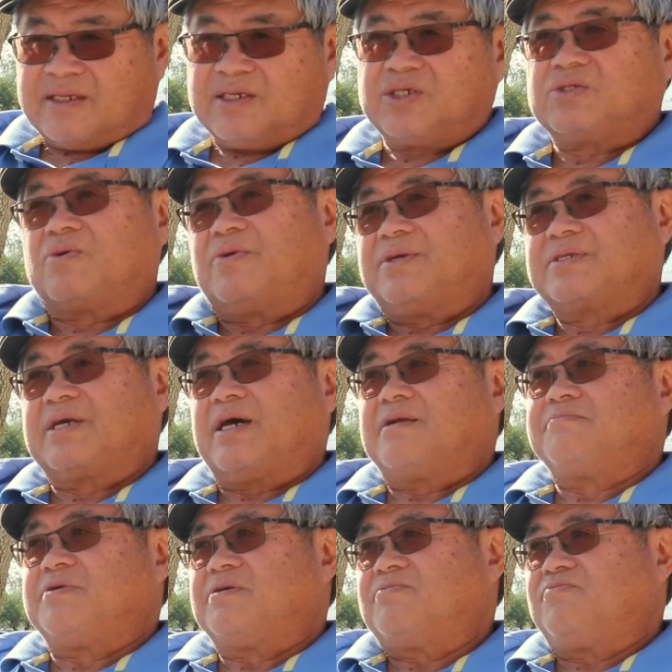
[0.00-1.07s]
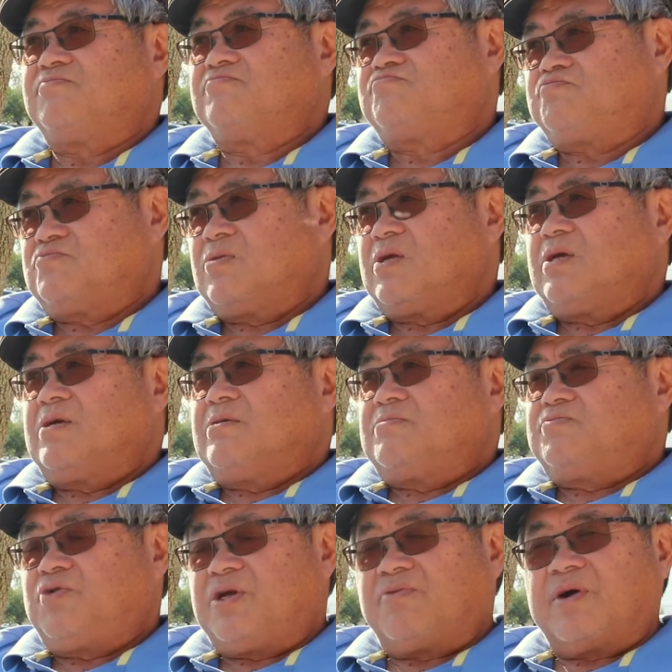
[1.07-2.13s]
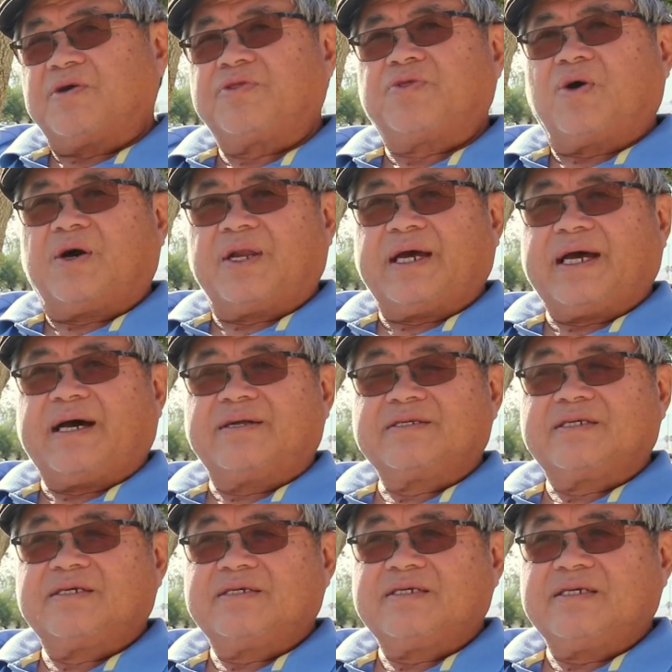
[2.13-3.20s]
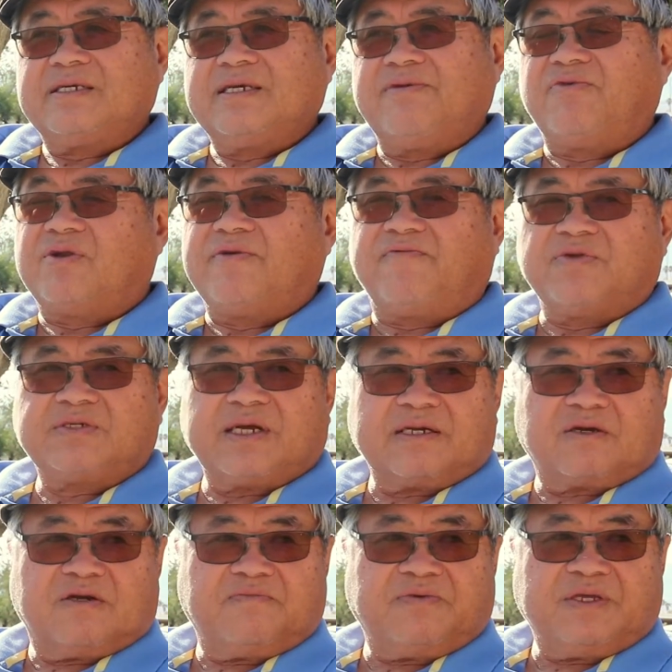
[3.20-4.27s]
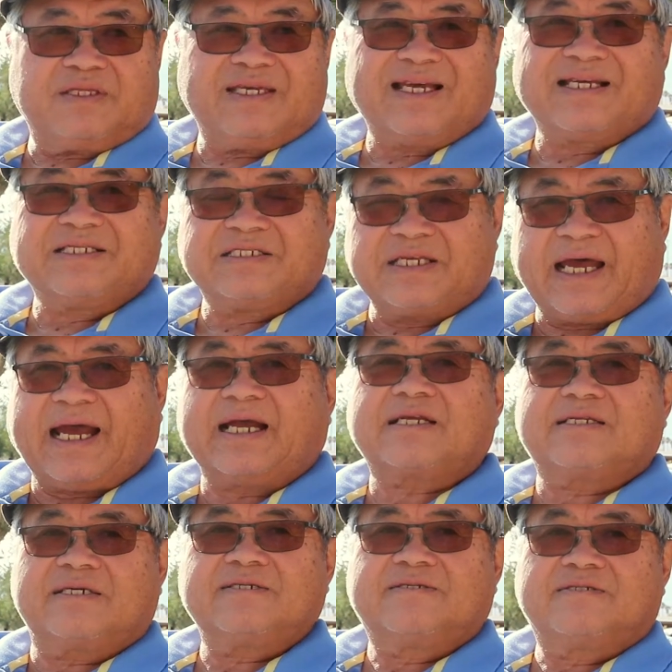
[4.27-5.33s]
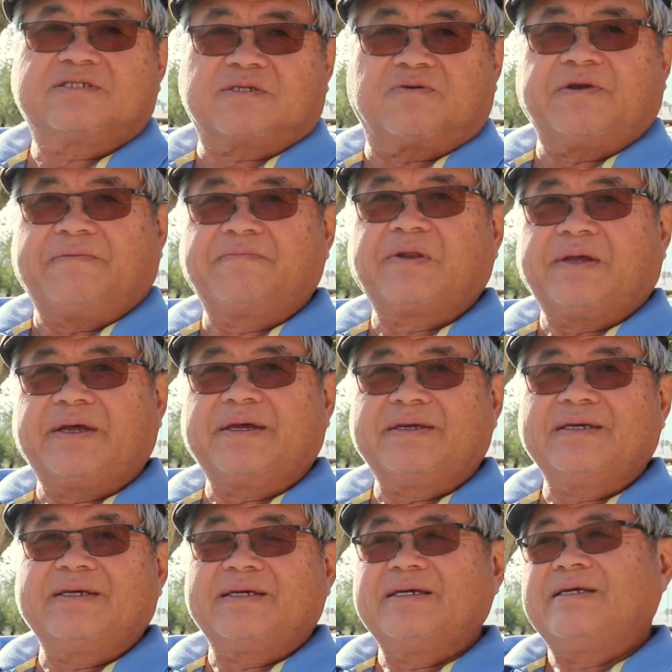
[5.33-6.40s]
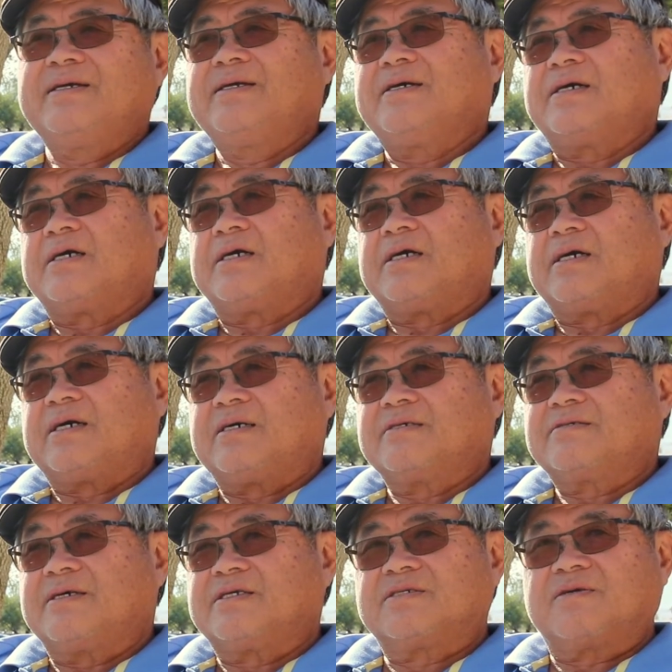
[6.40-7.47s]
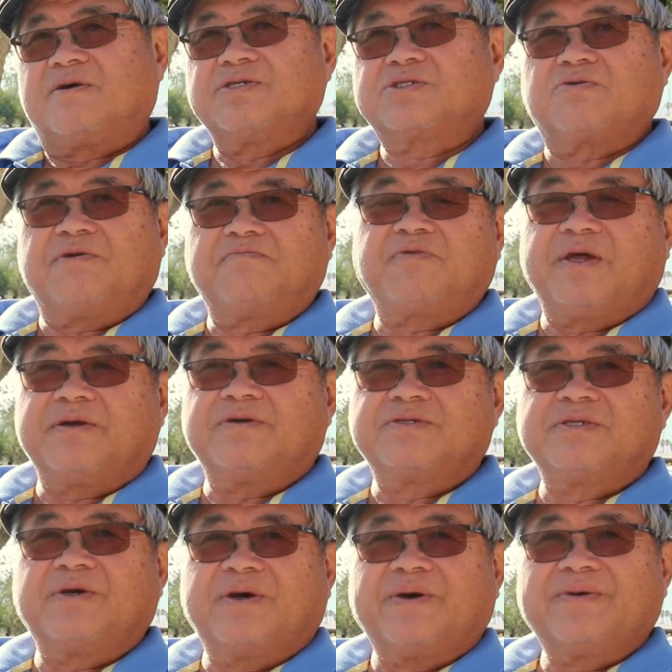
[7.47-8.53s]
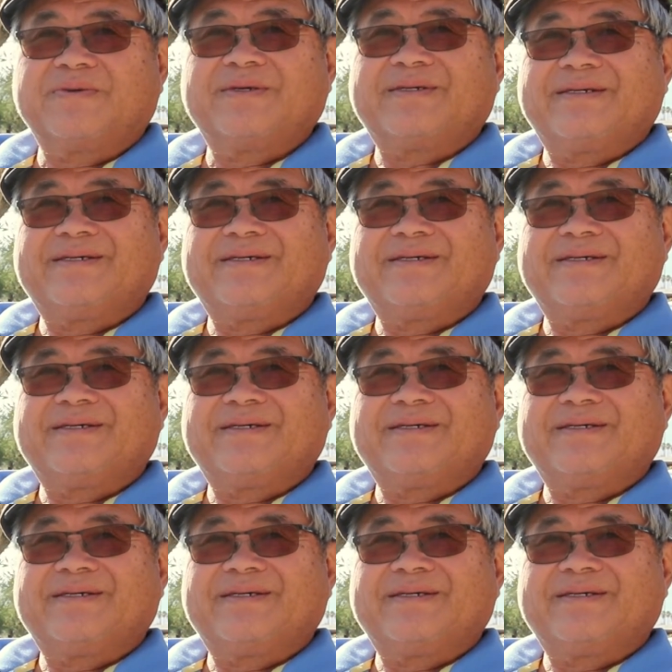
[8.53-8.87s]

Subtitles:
The story's got to be pretty well thought out, even if it's not going to be the exact screenplay, as all screenplayers know.